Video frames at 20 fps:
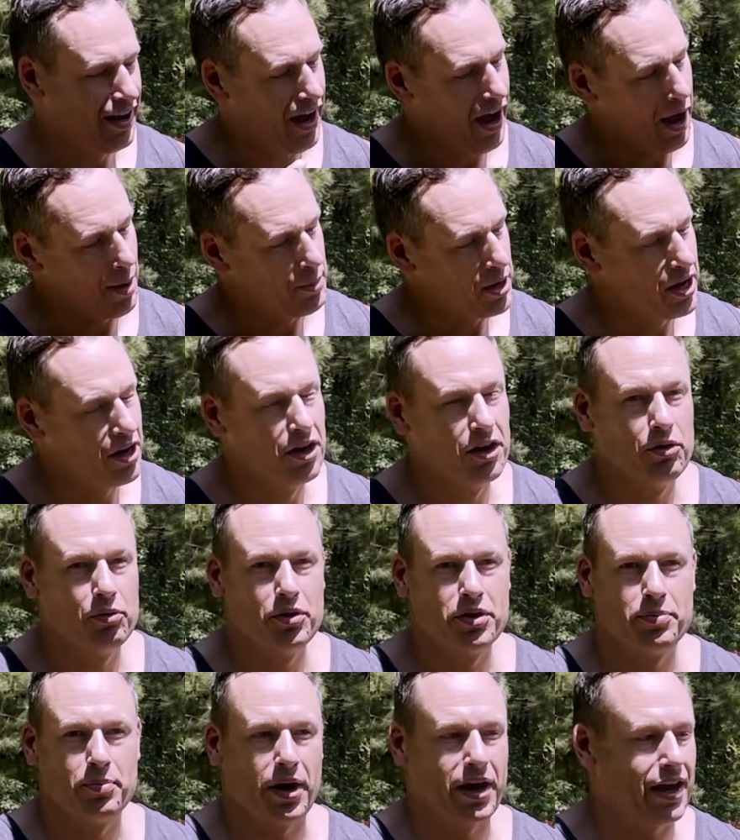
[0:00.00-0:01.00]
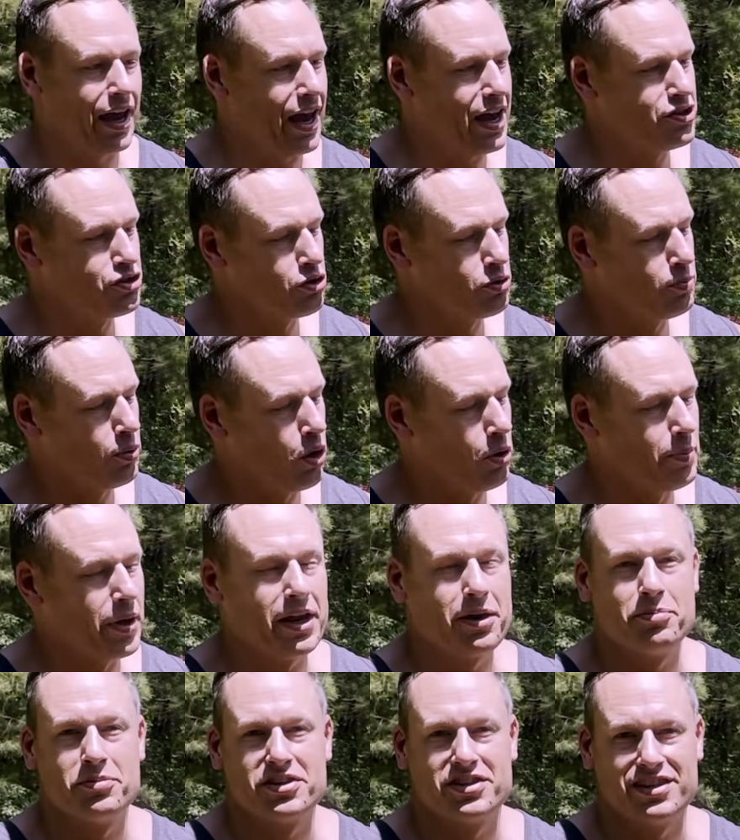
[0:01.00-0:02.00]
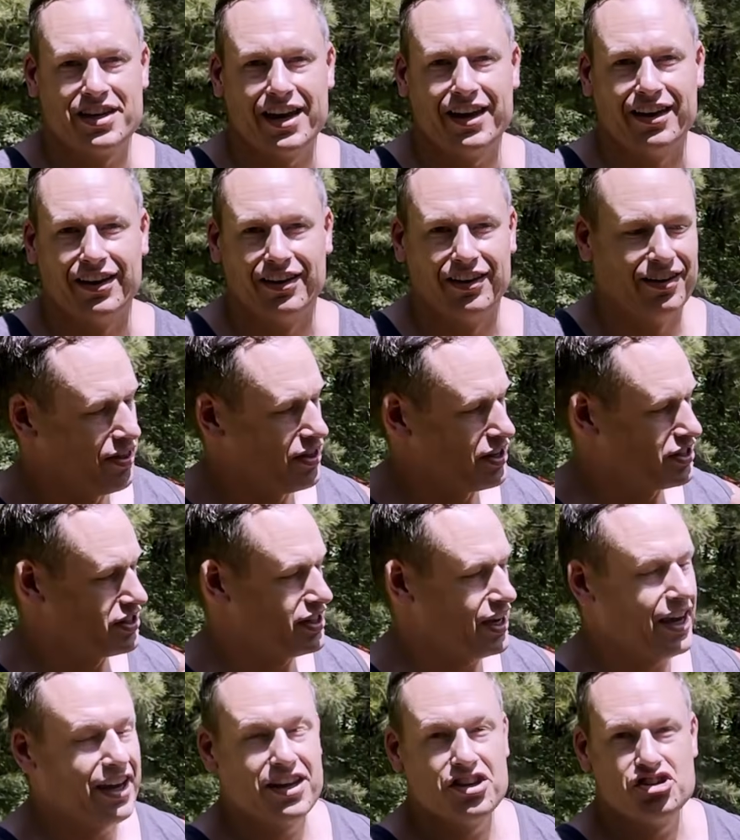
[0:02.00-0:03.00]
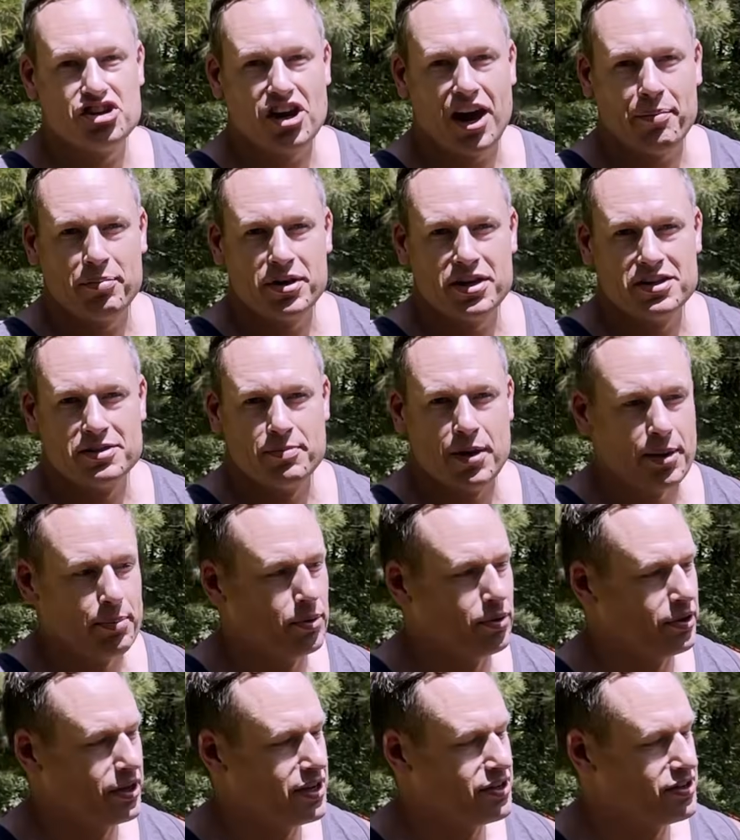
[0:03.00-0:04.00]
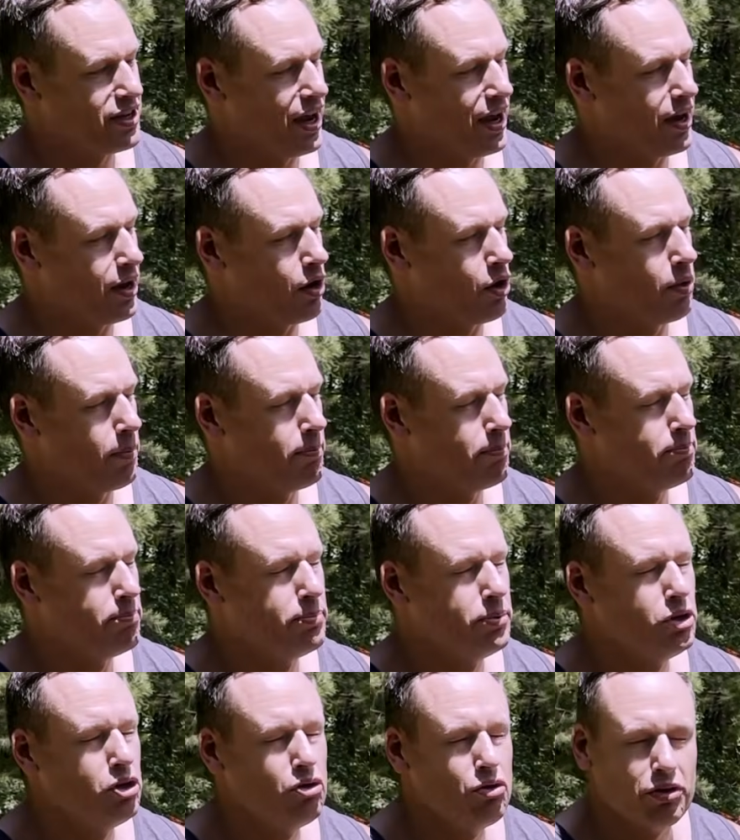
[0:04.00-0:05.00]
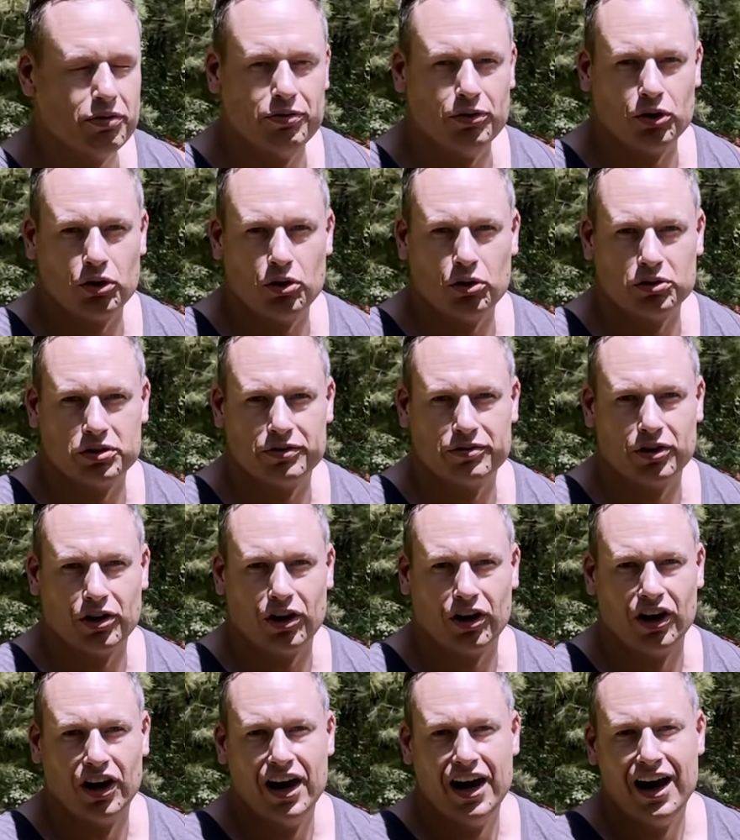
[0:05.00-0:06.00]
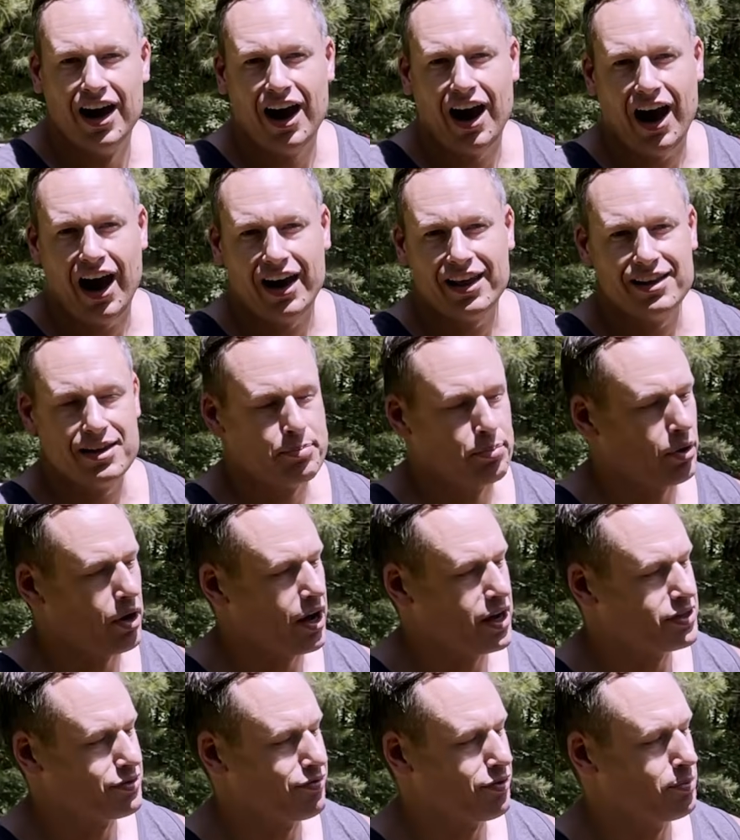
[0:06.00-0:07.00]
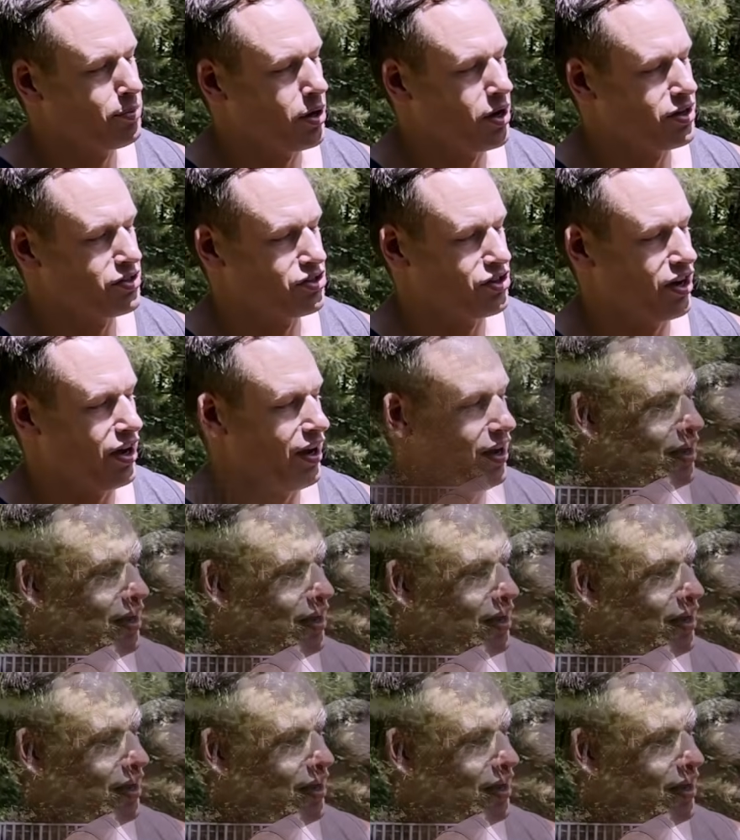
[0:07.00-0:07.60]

I'm here with my Acer palmatum Sagan. The Sagan Japanese maple is a beautiful cultivar, highly prized for bonsai.